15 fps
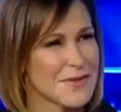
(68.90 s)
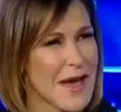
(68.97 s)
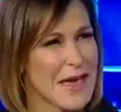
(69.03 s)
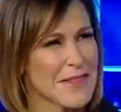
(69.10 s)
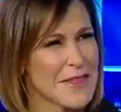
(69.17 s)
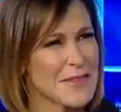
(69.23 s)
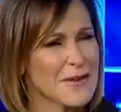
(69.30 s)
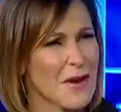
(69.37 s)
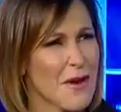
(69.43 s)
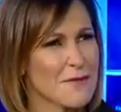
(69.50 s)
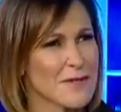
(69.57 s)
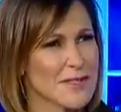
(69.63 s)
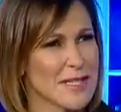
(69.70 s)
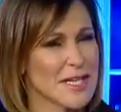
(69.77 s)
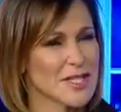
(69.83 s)
I think the
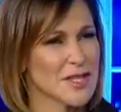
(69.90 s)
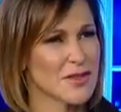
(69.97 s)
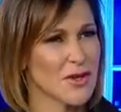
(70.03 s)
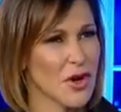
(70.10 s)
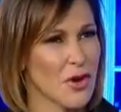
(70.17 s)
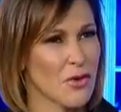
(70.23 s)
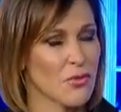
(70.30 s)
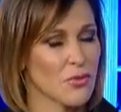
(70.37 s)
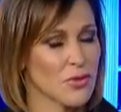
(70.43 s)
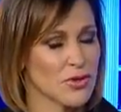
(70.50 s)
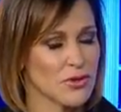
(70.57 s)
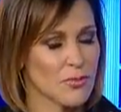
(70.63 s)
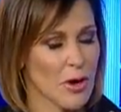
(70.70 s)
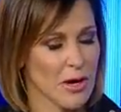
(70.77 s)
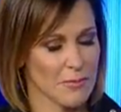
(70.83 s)
conversation, though,
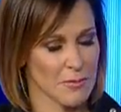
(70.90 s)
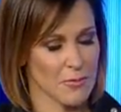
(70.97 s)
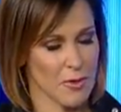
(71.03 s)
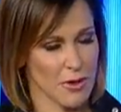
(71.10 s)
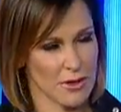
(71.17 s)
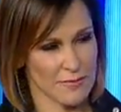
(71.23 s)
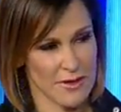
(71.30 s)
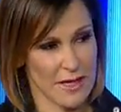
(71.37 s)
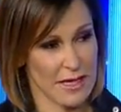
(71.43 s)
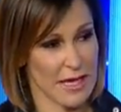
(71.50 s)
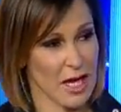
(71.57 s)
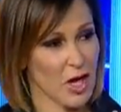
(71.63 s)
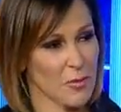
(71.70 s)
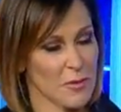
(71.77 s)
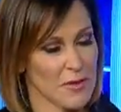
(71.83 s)
you brought up the point of getting
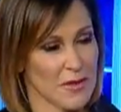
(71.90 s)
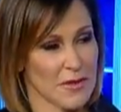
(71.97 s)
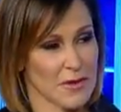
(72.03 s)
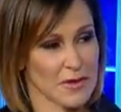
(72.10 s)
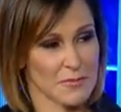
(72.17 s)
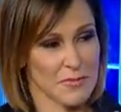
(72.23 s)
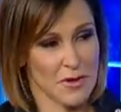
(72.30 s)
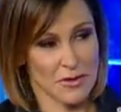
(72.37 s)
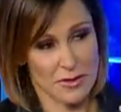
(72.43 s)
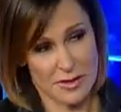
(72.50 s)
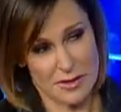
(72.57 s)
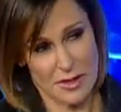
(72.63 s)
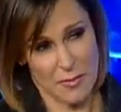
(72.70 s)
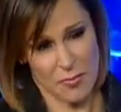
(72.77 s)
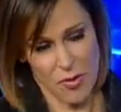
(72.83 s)
help and that there's
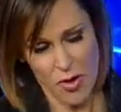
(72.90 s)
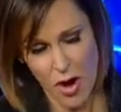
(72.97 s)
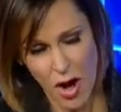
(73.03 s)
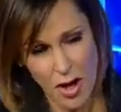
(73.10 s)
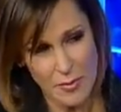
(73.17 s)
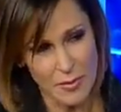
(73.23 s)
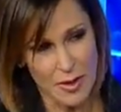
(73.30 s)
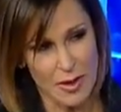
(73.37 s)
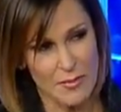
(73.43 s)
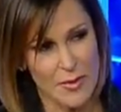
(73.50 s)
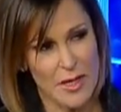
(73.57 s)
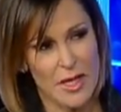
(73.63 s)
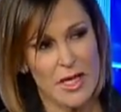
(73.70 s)
a problem.